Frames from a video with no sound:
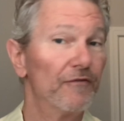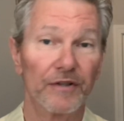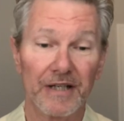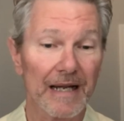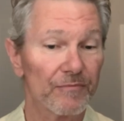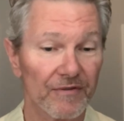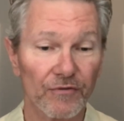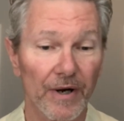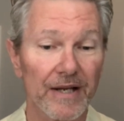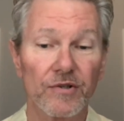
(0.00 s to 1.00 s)
for times of
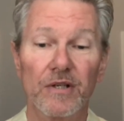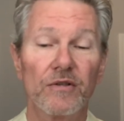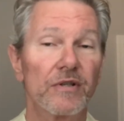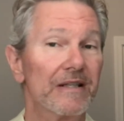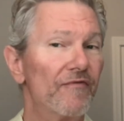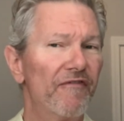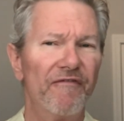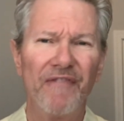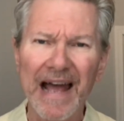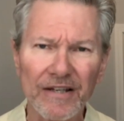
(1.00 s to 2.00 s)
crises and
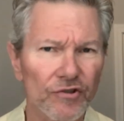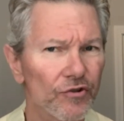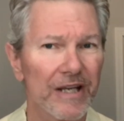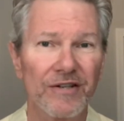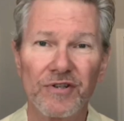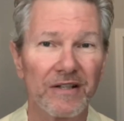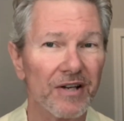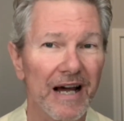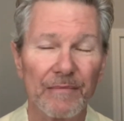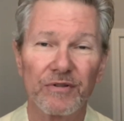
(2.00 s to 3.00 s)
fast changing
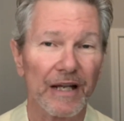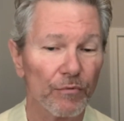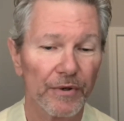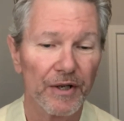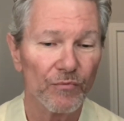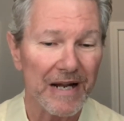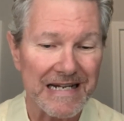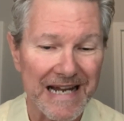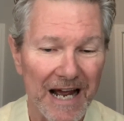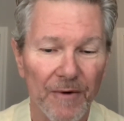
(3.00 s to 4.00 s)
times like we're in
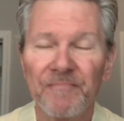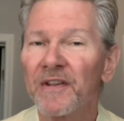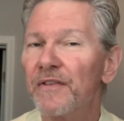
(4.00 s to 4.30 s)
right now.